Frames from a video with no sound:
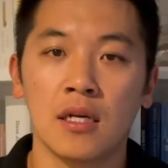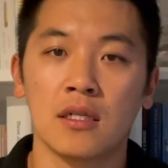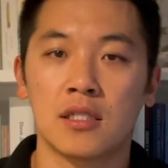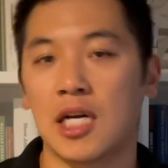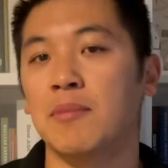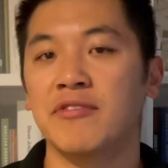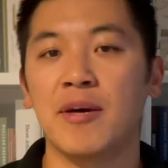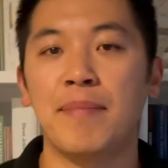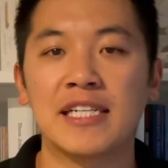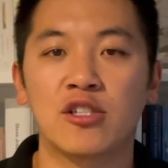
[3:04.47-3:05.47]
Some of the
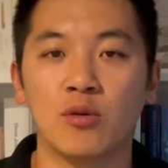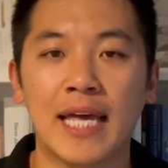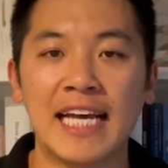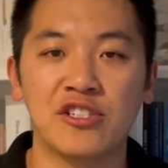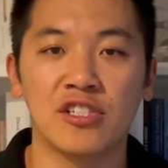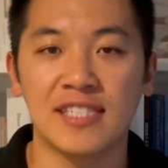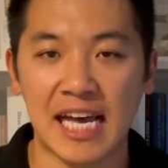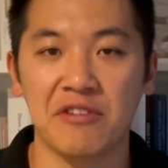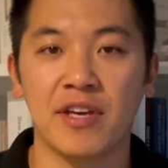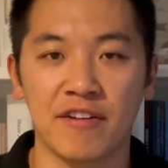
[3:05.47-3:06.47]
best locations that
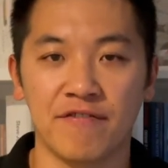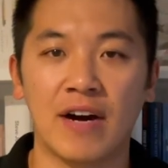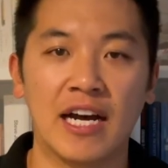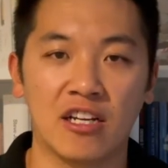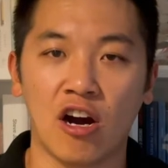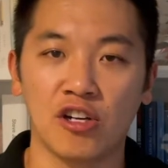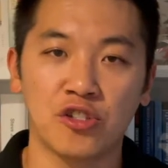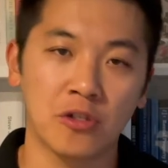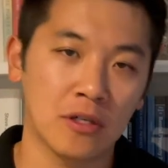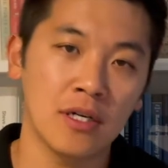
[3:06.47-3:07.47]
you can find
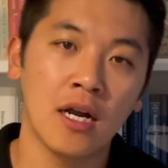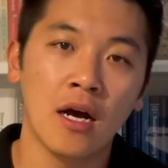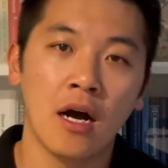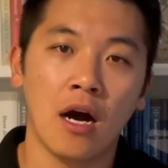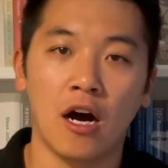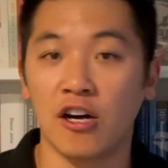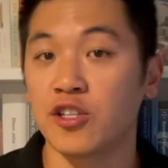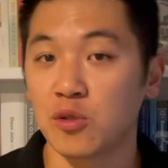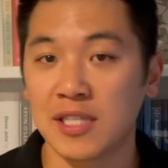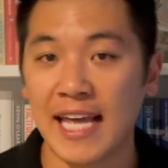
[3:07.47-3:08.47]
onshore are
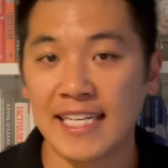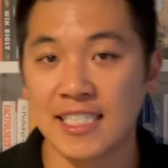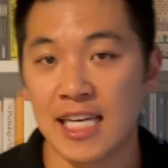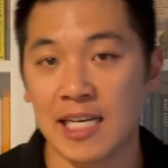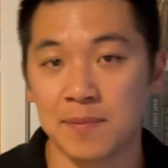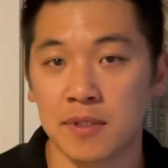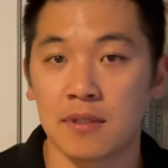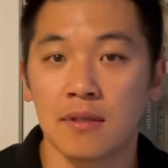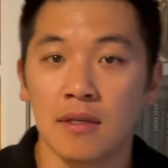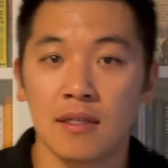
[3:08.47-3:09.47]
those landscapes
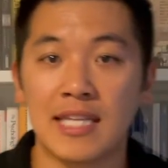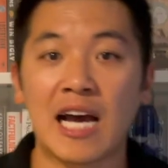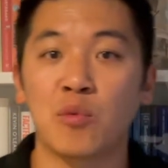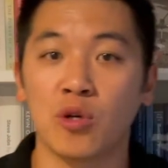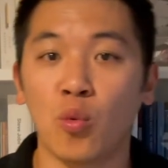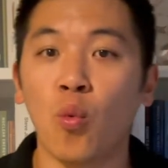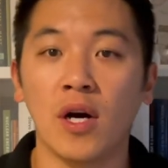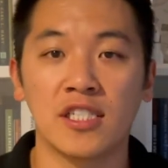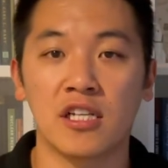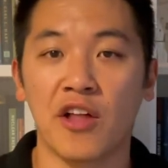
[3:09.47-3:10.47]
that were
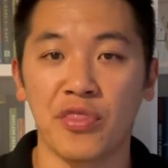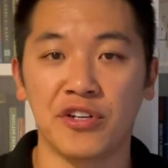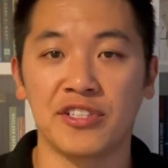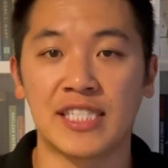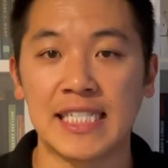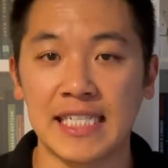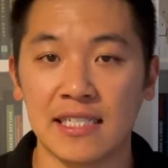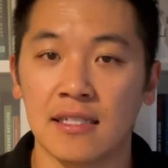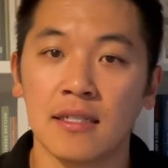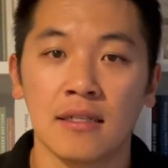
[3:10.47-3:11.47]
once under the sea.
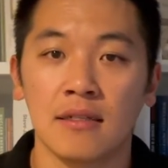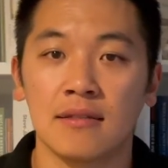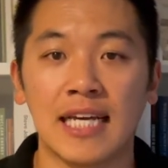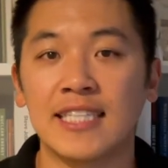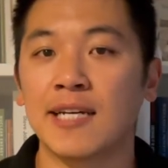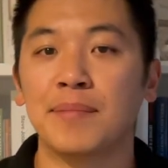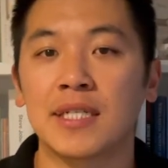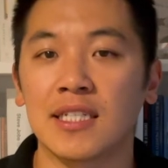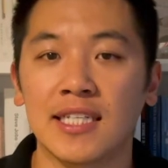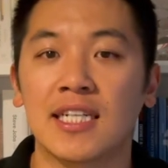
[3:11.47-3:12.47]
They
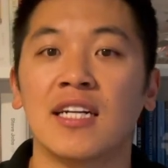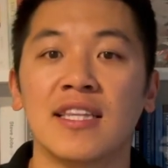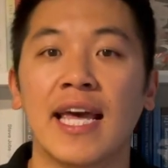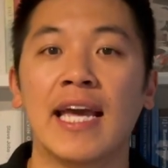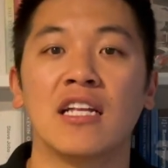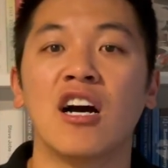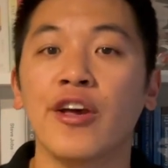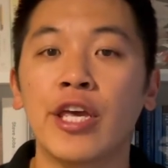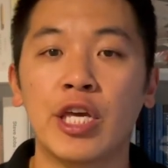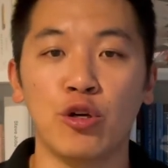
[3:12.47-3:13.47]
typically contain a
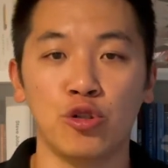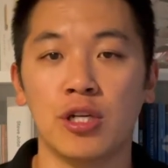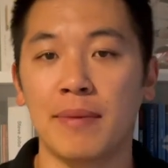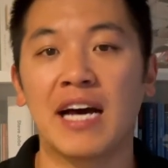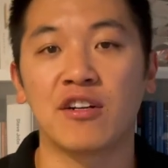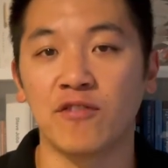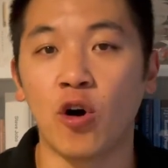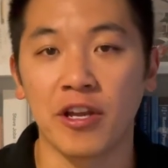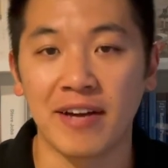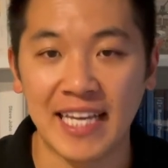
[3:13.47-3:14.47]
huge amount of
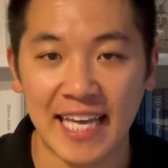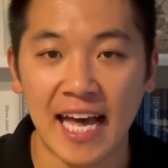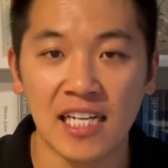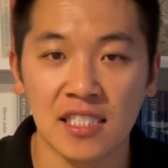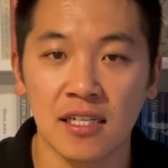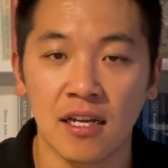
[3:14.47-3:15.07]
oil and gas.